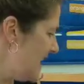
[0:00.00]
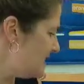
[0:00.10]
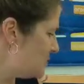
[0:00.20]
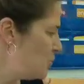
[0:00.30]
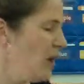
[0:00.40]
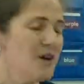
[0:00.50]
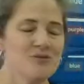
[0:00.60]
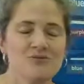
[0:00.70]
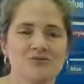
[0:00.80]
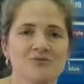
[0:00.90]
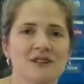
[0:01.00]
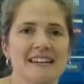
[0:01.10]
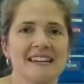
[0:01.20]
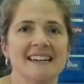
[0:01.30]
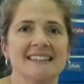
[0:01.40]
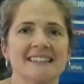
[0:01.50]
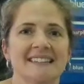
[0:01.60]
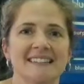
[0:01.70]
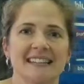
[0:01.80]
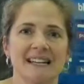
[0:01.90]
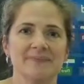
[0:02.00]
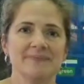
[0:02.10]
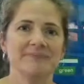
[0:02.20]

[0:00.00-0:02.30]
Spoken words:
That's what we see.